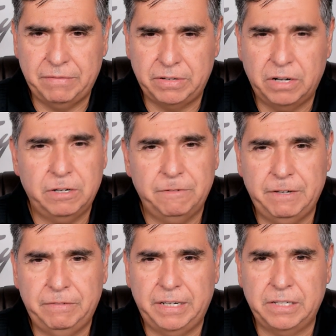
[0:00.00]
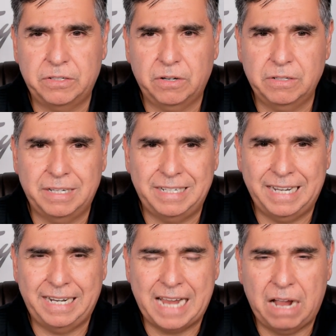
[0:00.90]
and one hundred fifteen starts and
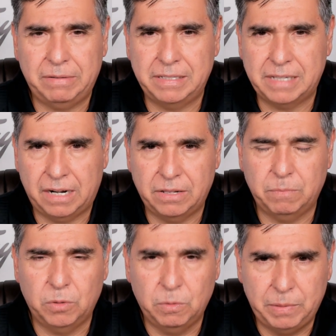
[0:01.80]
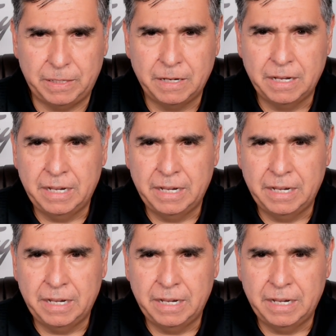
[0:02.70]
nine outings out of the bullpen.